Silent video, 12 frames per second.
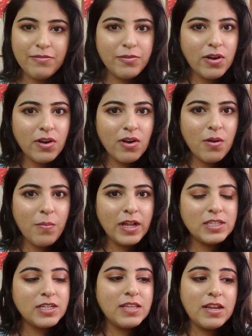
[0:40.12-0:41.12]
If you're on a
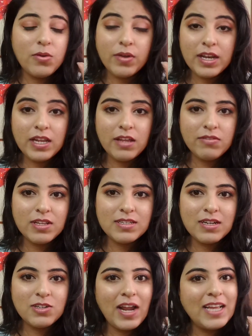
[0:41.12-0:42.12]
budget, then you can give
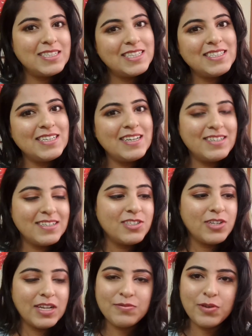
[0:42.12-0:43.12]
this a try since it
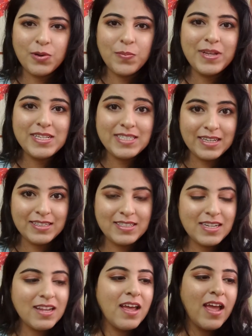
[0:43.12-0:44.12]
is just for rupees
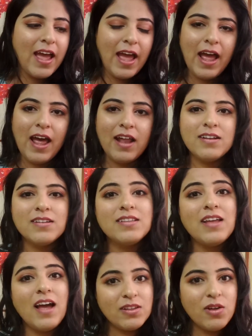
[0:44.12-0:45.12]
60. And
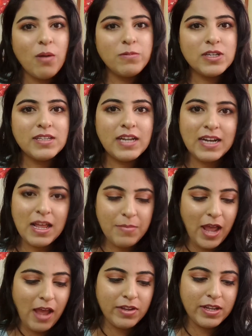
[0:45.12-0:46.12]
the other option that
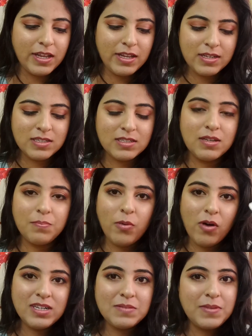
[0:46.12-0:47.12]
I'm having is the
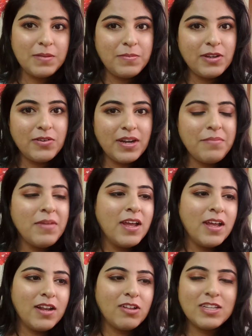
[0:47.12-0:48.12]
Pond's BB Cream.
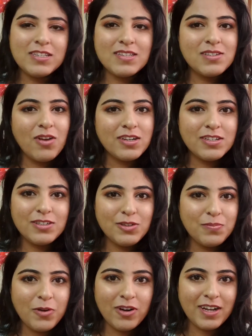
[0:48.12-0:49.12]
Now this is not a
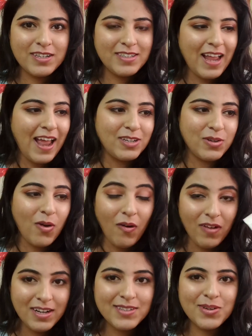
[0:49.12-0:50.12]
new product at
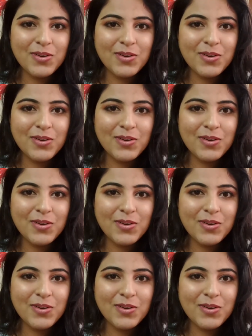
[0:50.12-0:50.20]
all.